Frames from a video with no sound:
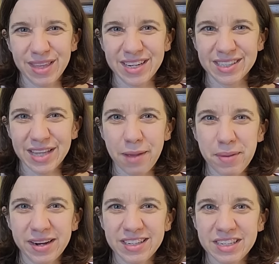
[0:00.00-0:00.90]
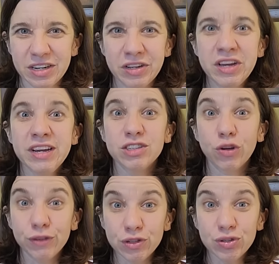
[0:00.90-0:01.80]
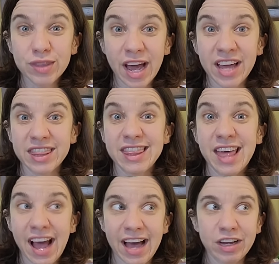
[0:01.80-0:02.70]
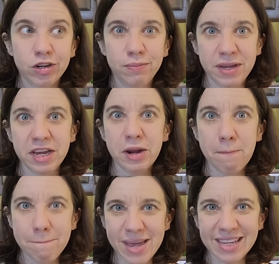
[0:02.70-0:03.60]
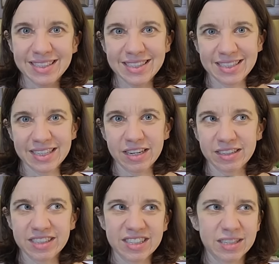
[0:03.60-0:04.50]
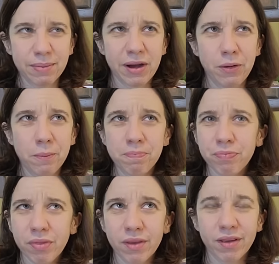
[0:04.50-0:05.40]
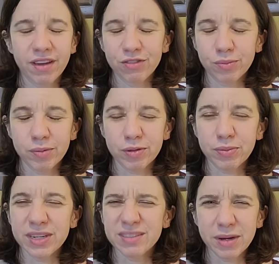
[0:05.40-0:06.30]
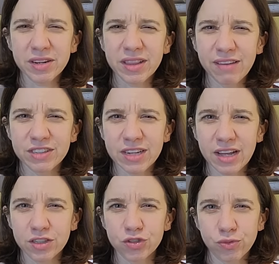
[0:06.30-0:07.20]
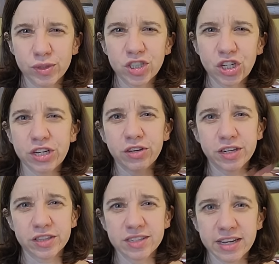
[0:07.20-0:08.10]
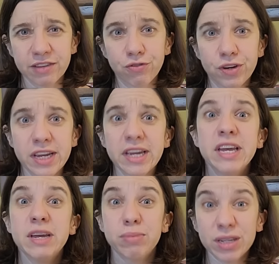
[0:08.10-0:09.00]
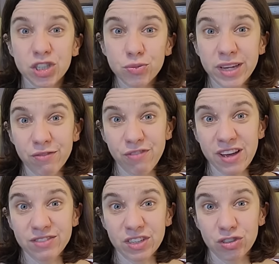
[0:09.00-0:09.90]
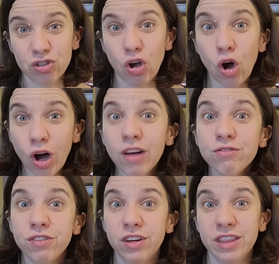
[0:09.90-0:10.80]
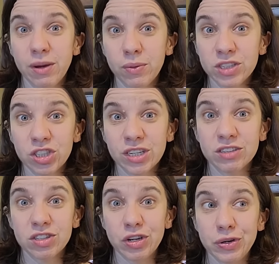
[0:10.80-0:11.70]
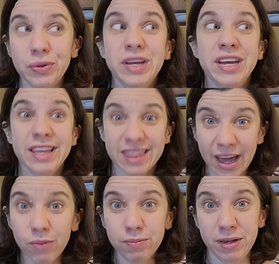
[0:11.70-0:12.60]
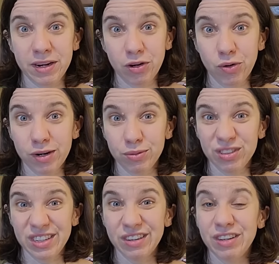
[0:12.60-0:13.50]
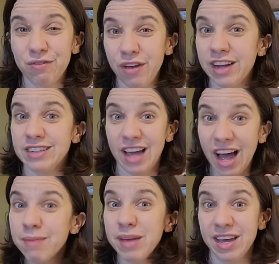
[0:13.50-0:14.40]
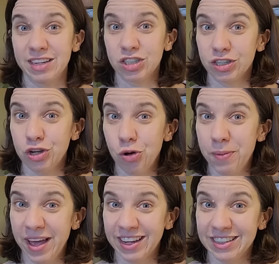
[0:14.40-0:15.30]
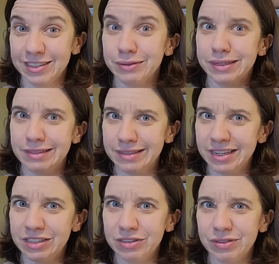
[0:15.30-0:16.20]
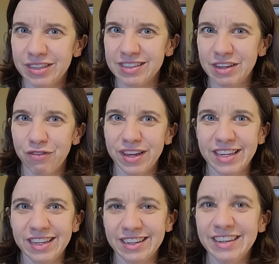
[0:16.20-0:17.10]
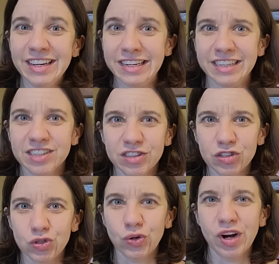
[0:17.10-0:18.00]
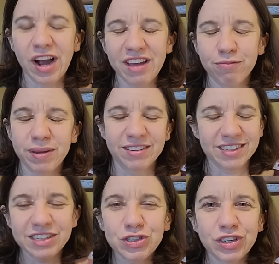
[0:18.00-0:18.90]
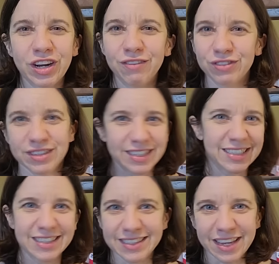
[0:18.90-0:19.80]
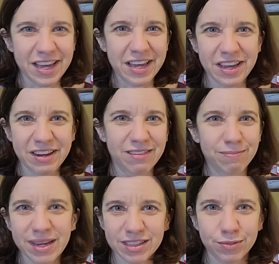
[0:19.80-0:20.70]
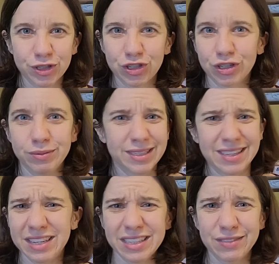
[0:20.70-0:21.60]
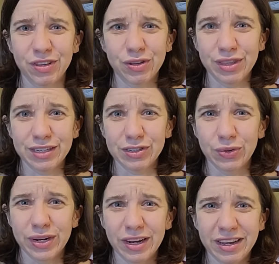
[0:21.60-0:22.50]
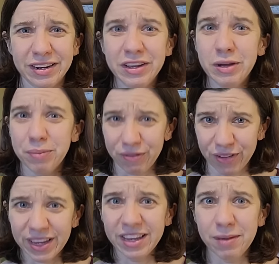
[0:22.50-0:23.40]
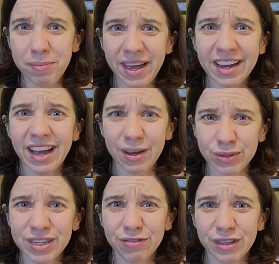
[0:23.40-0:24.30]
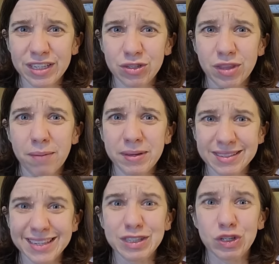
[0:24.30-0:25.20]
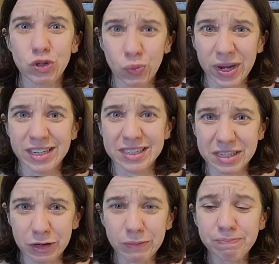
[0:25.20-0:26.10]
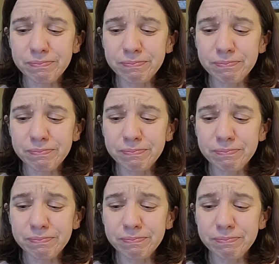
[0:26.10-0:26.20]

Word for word: thing as the Ibotta deal. So if you do that, that could be an amazing sale because it's about I have to remember the price, about $11 for one jug. You'll get the second free. Plus, you would get $5 off on that one jug. So that would be an incredible deal. In fact, I may actually go back and do it. Stay tuned. Let's see if I can get to the store. I have parent teacher conferences and basketball tournaments and lots of other things going on. But if I can get back, I would definitely do that because that's a great deal.